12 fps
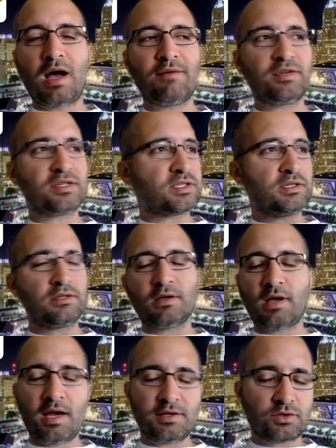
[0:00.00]
Obviously, the
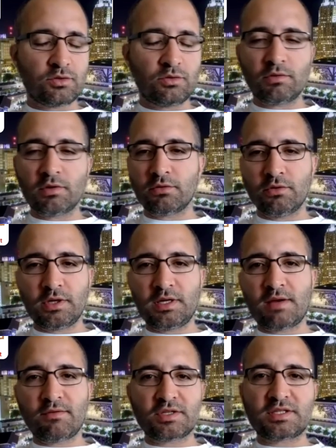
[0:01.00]
high school recruiting
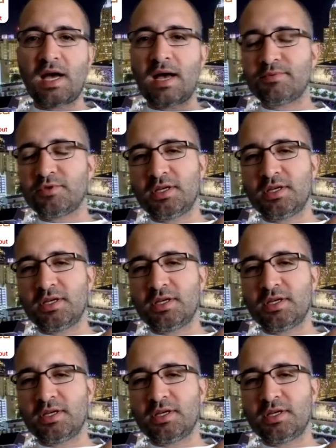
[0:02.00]
never stops.